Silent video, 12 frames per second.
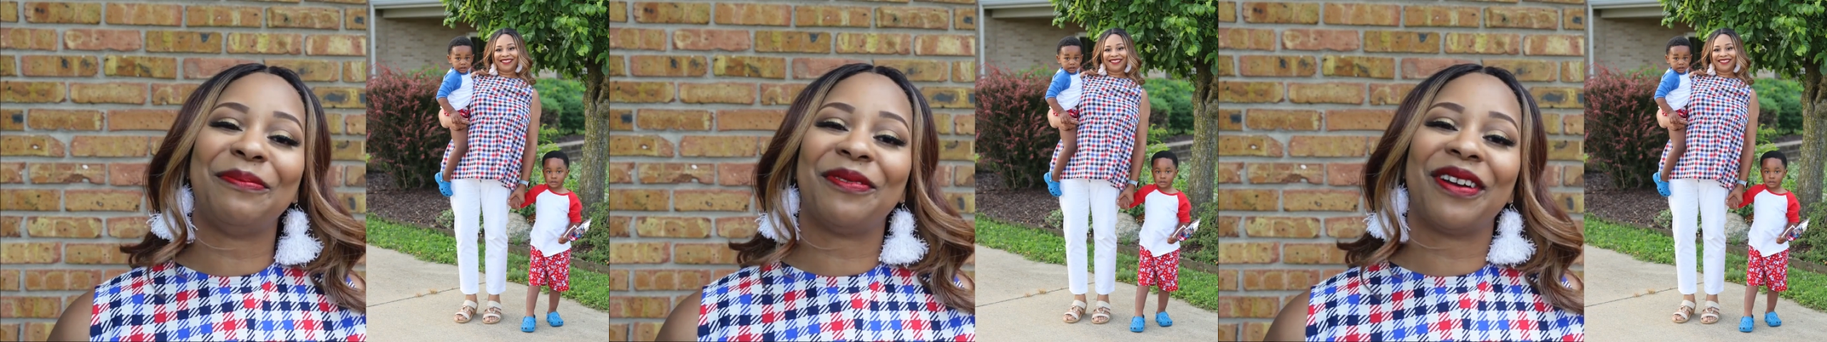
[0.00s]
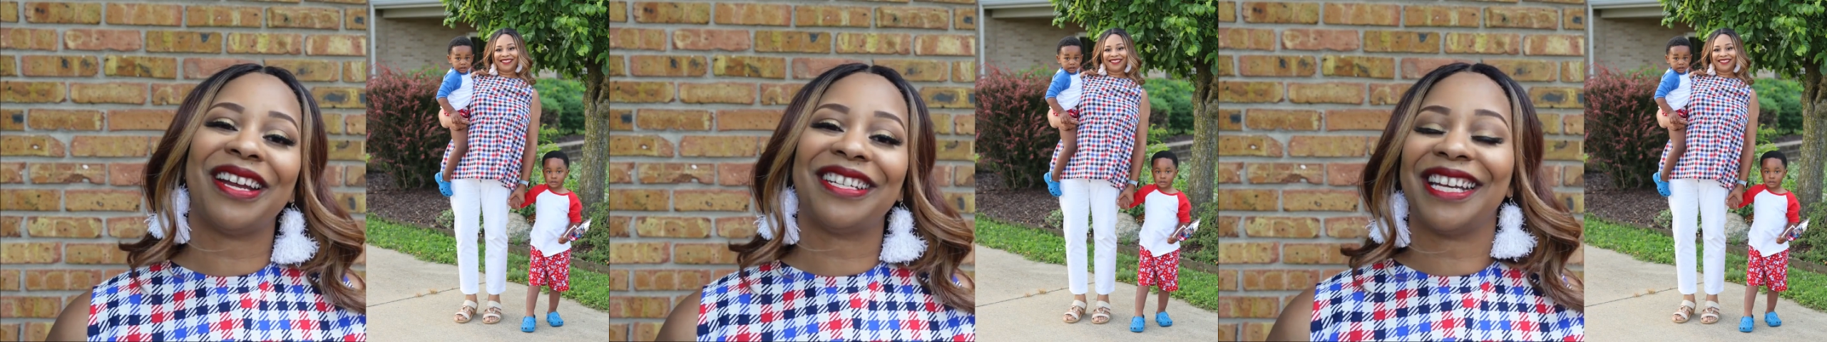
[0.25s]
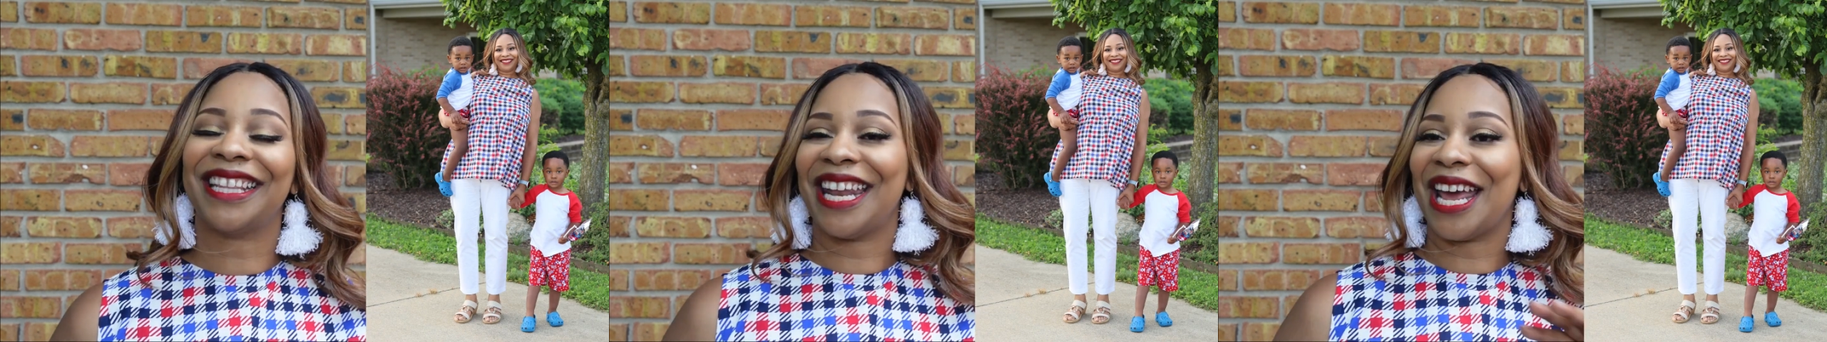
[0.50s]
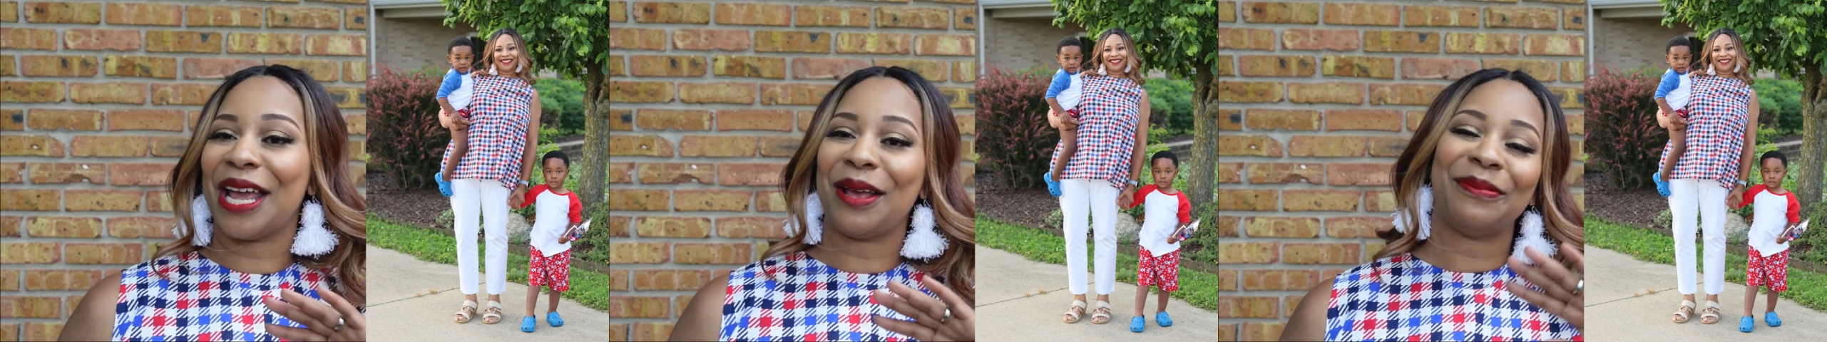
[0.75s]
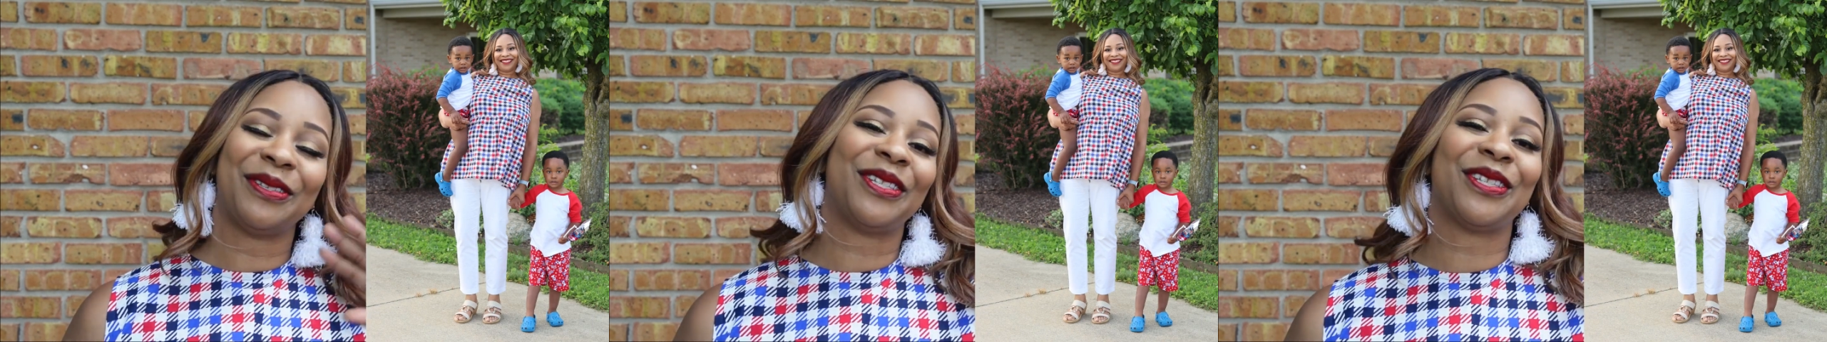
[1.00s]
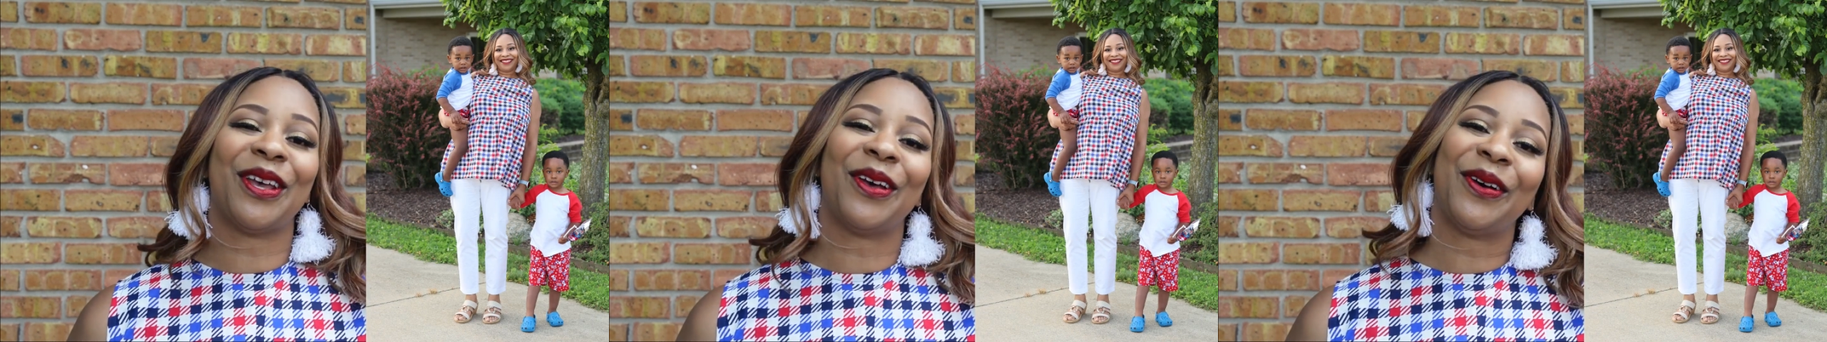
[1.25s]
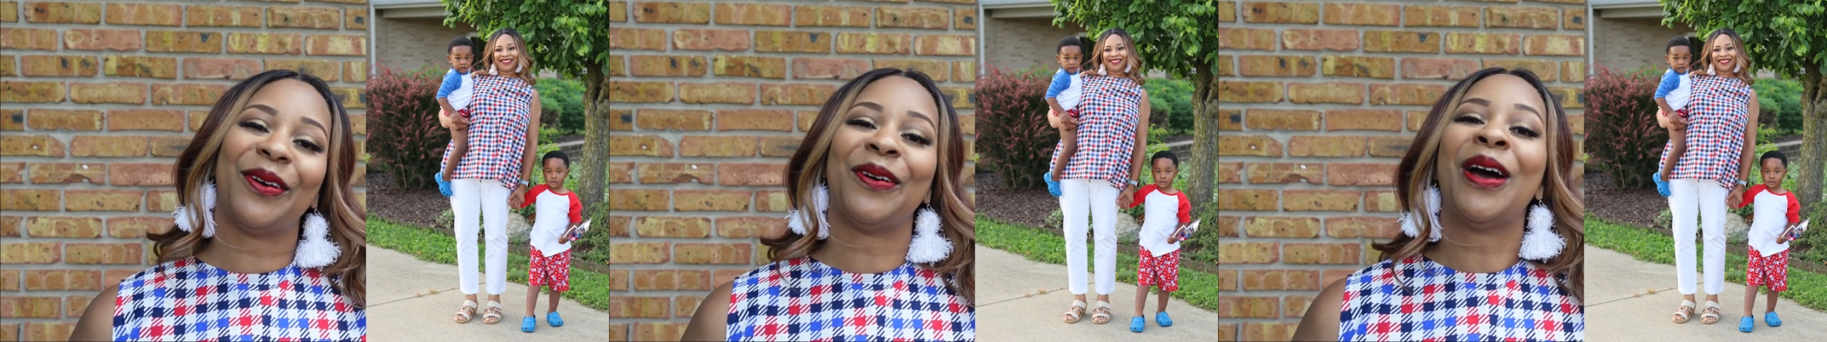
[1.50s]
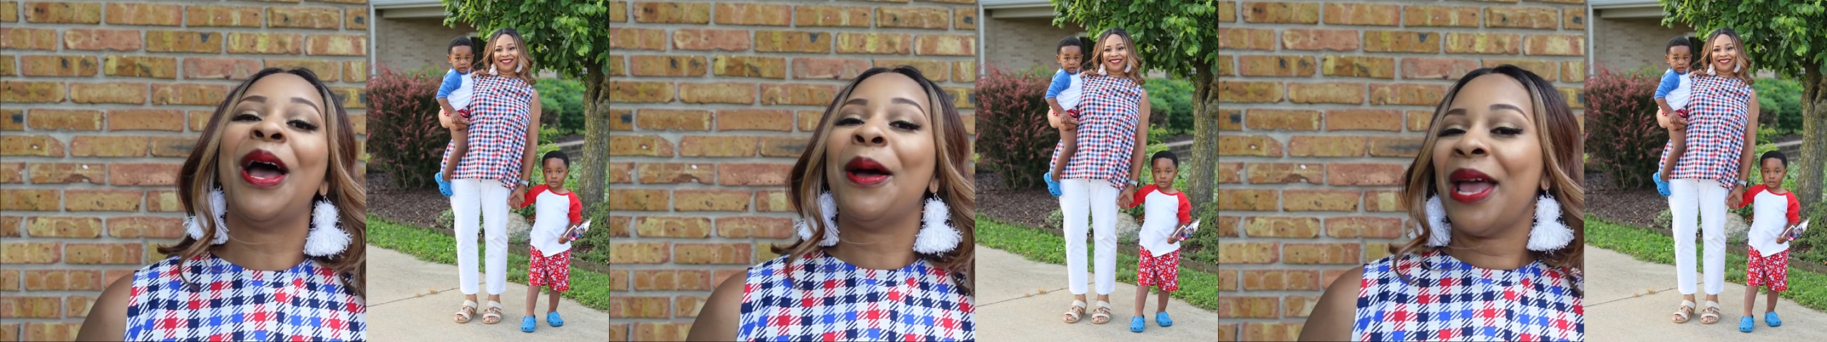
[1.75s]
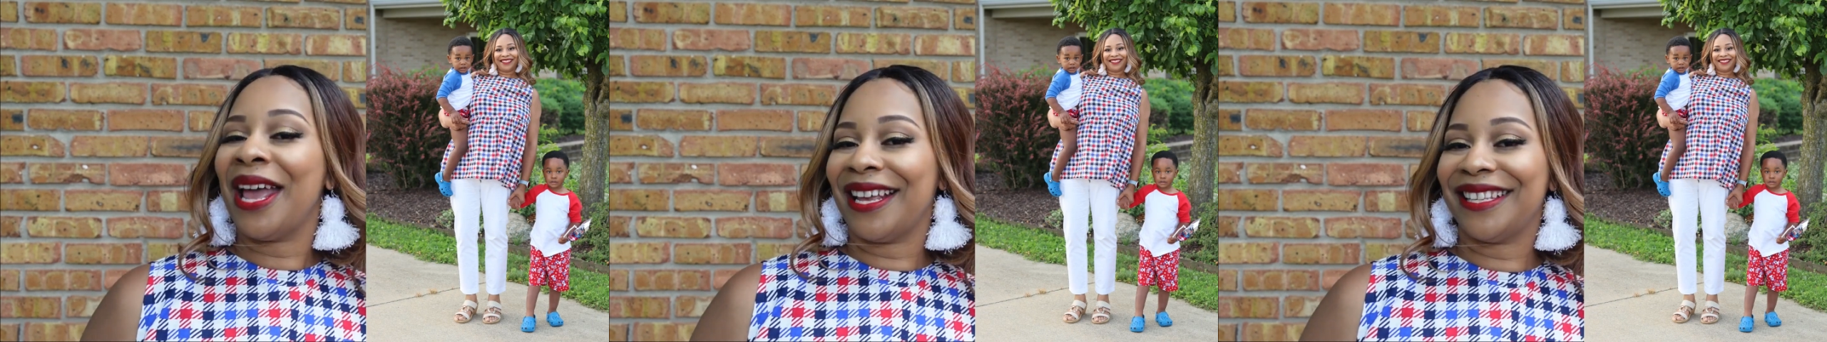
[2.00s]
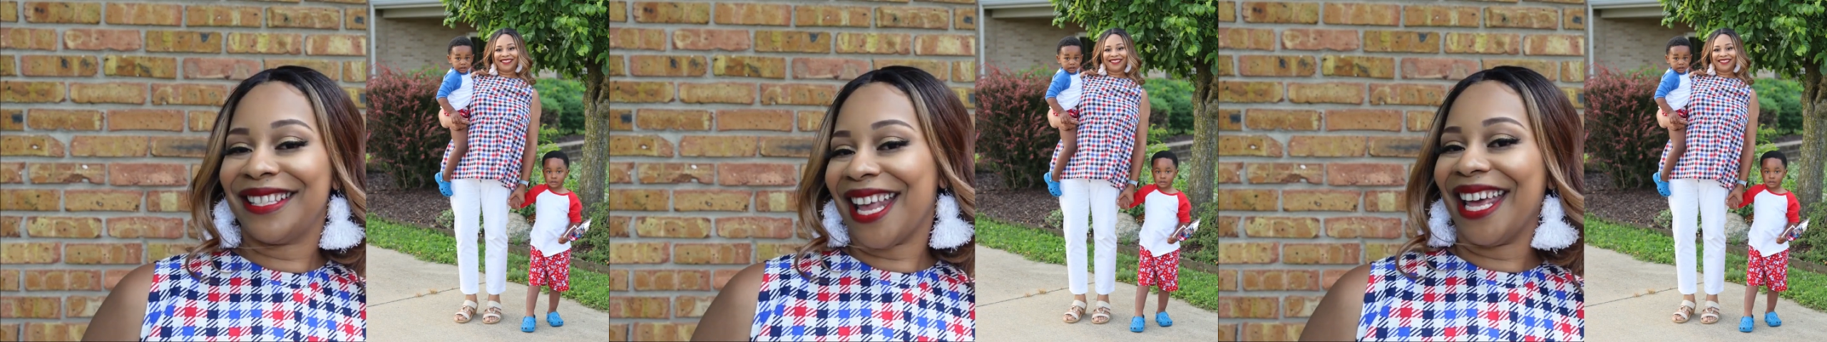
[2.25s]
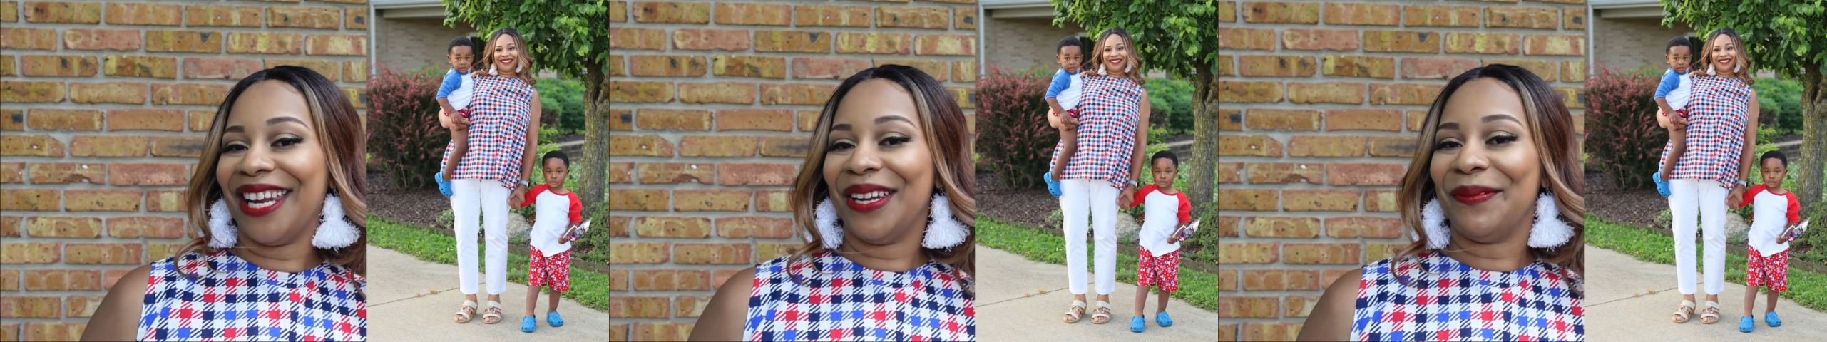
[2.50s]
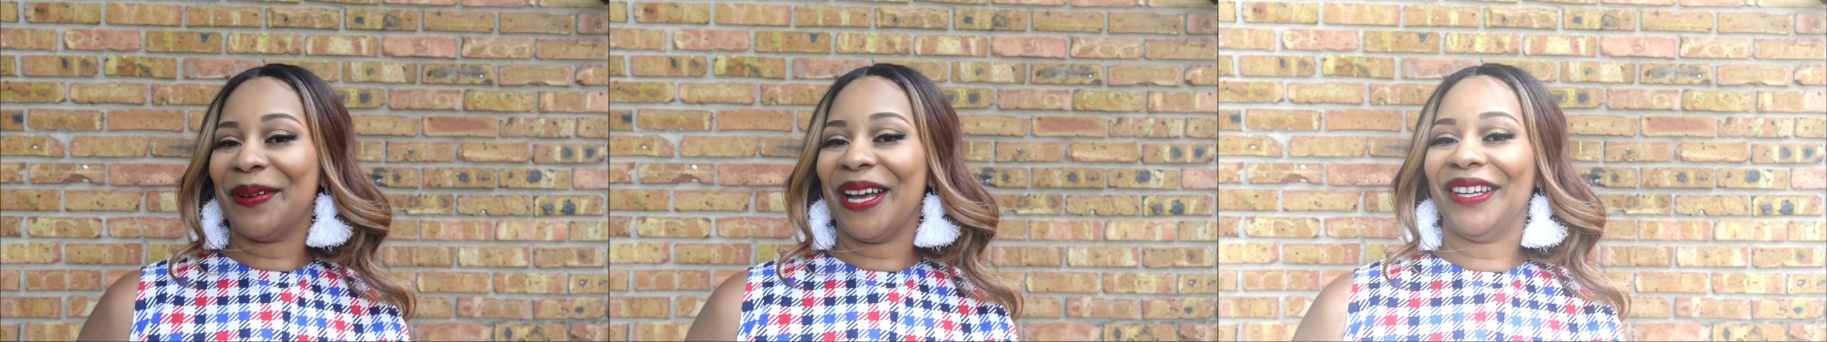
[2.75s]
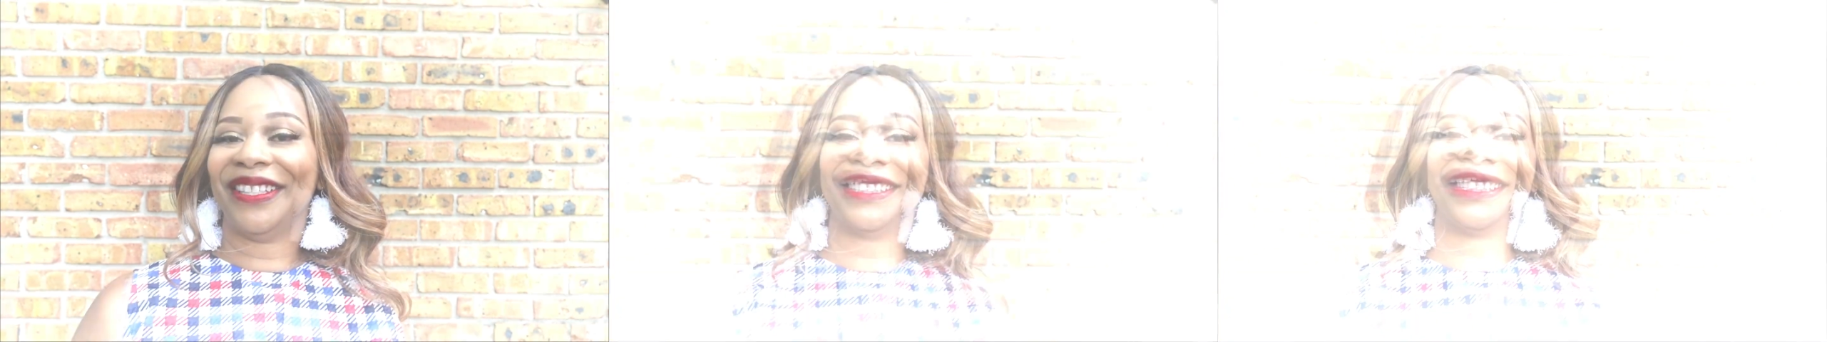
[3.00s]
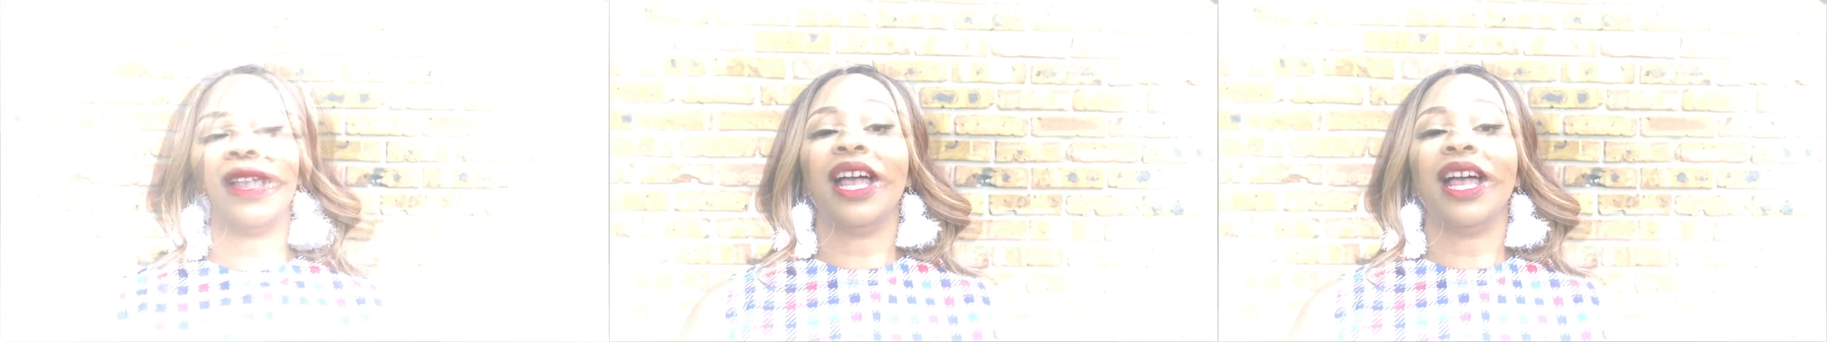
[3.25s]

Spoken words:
project that I am so excited about.